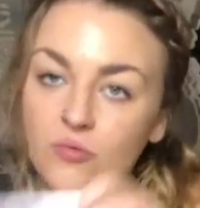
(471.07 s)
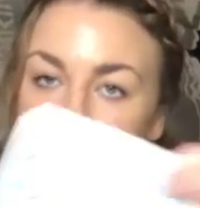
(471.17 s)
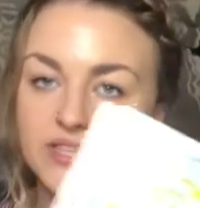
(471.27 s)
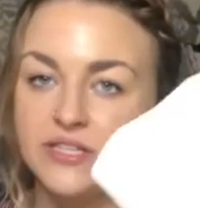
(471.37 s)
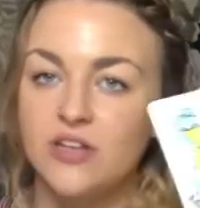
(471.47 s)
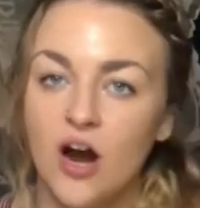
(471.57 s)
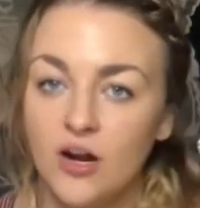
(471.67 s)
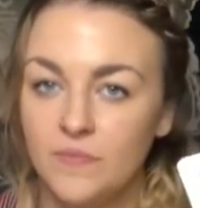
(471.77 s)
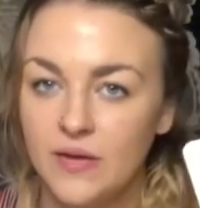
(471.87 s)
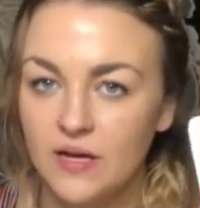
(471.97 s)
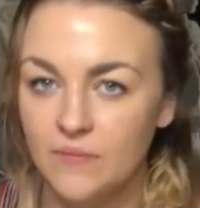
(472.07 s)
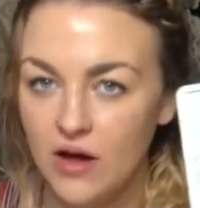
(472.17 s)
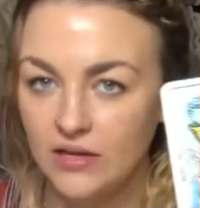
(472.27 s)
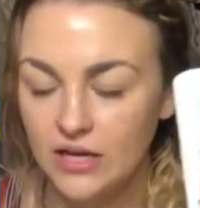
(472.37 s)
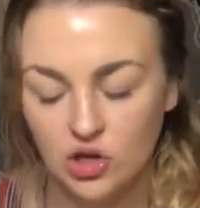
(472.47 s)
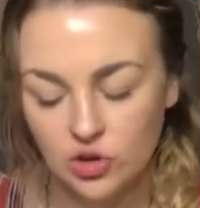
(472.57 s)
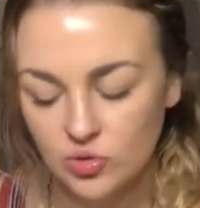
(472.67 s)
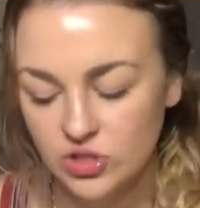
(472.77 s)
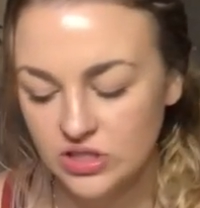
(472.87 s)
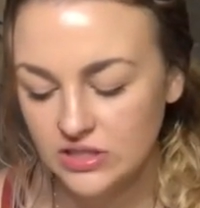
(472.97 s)
with this card being about like
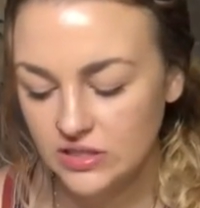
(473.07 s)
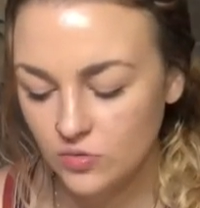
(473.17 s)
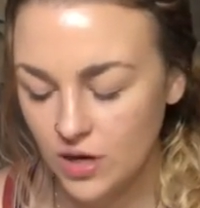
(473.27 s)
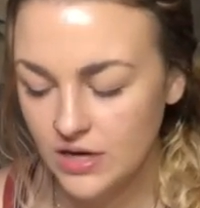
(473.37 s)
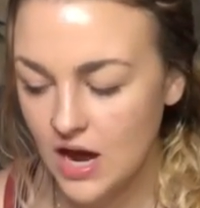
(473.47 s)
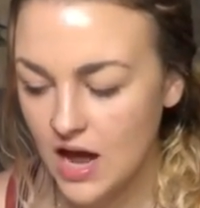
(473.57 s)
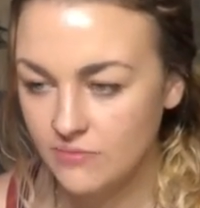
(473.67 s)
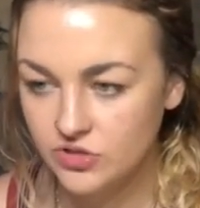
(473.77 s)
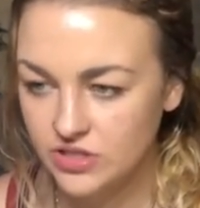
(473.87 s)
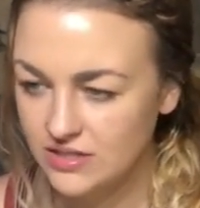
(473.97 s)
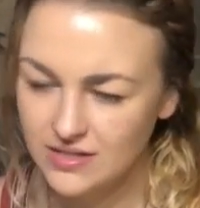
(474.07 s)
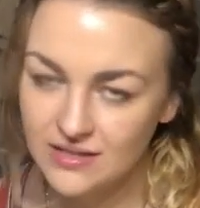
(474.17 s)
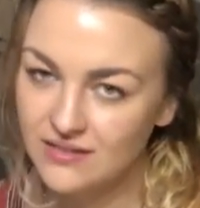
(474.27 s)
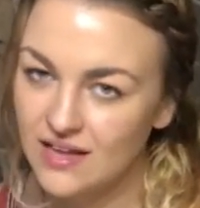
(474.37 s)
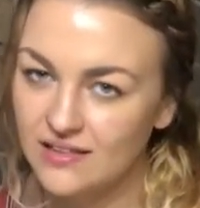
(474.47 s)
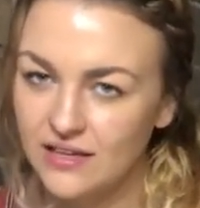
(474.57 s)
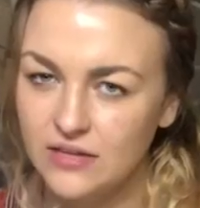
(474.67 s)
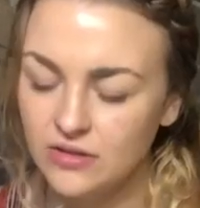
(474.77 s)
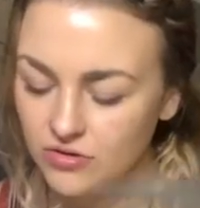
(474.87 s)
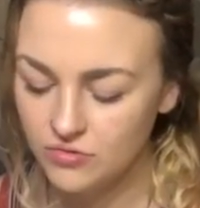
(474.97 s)
illusions and whatnot, I'm just seeing that,
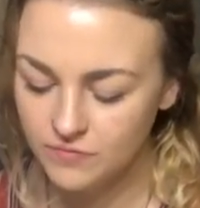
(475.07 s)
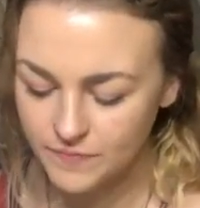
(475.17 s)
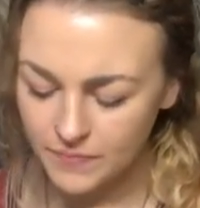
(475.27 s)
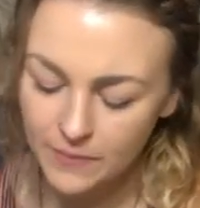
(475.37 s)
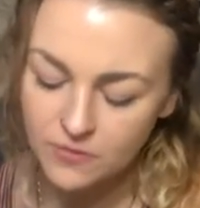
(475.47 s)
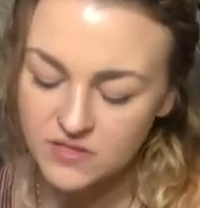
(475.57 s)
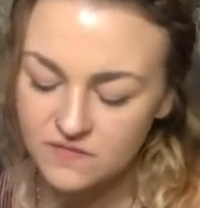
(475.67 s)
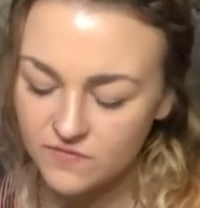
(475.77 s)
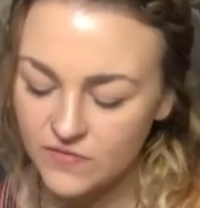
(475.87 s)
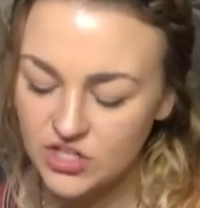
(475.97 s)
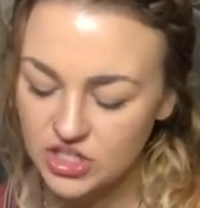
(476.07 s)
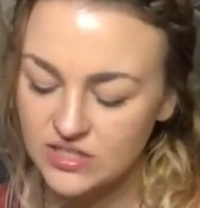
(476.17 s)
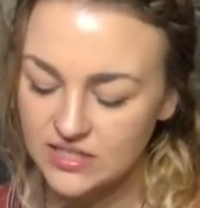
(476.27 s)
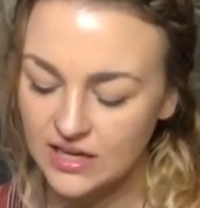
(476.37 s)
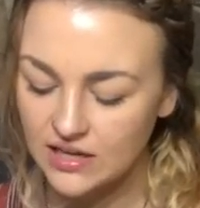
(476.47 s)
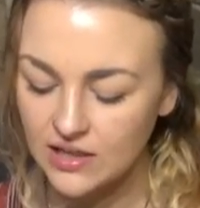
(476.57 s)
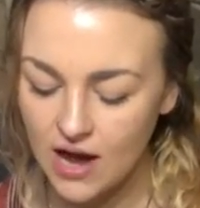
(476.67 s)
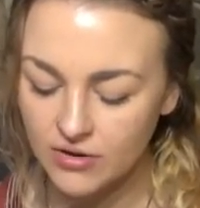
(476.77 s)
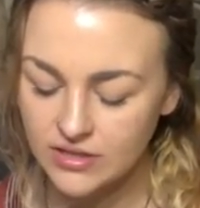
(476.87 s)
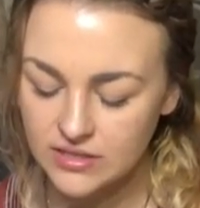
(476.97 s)
like, you know, people's visions get
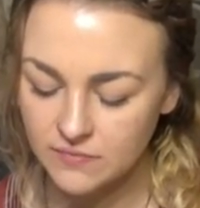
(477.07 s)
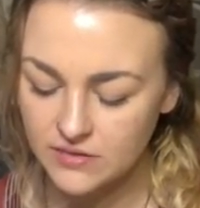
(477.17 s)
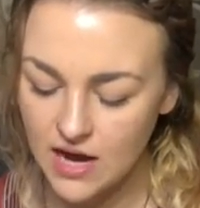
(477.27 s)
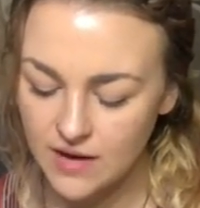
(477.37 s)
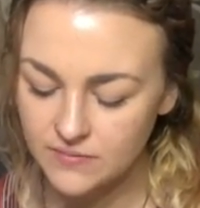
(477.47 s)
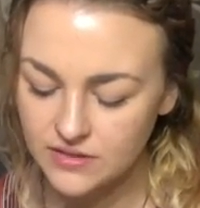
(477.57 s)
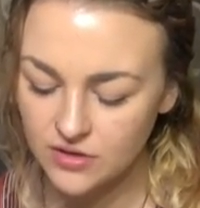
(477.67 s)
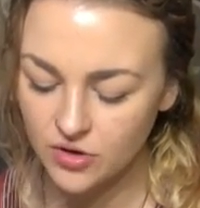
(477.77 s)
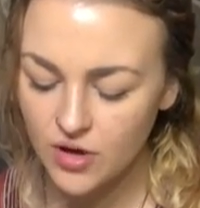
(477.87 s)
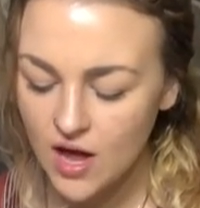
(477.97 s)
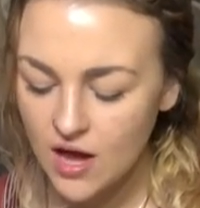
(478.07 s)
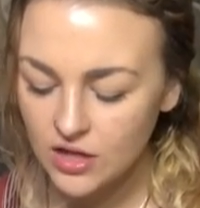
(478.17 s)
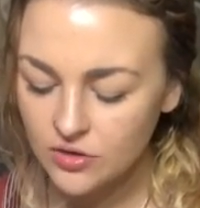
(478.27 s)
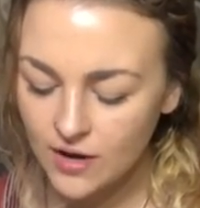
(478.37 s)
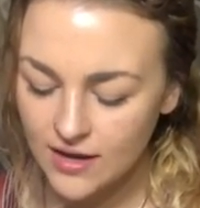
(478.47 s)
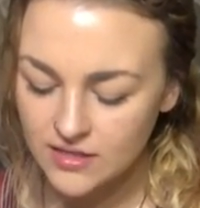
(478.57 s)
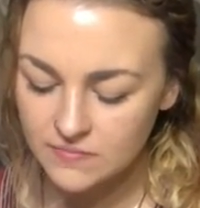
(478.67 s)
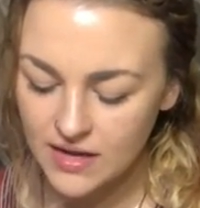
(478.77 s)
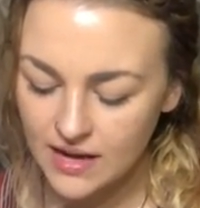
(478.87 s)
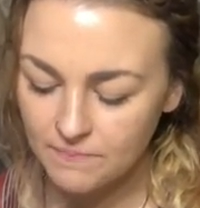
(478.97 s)
cloudy sometimes, so you guys
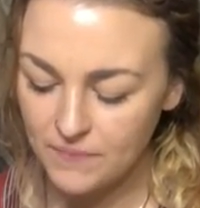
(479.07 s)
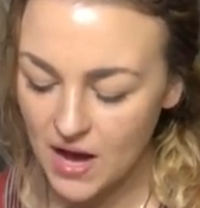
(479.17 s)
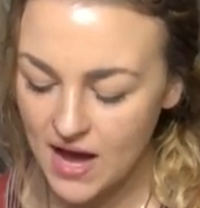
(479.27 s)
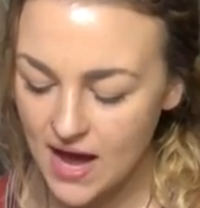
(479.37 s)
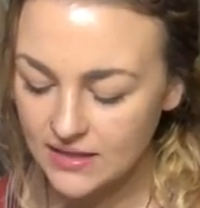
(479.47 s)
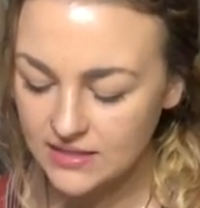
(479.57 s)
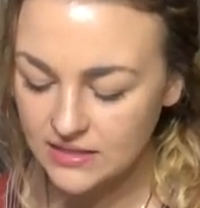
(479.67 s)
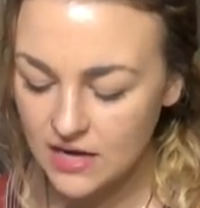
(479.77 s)
may butt heads at